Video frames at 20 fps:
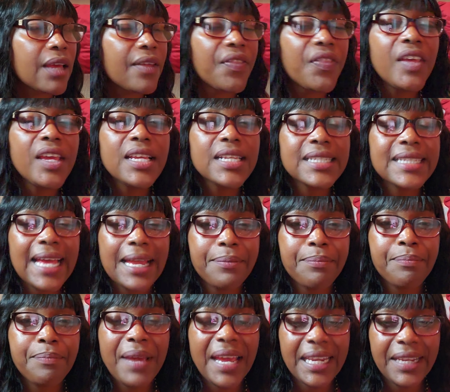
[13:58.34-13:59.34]
things
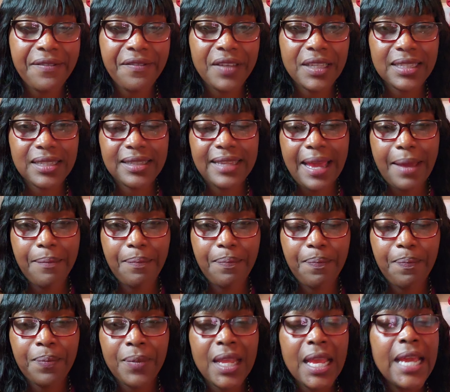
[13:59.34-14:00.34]
that benefits them.
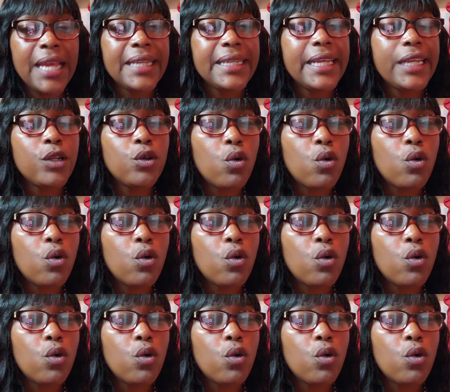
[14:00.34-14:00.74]
They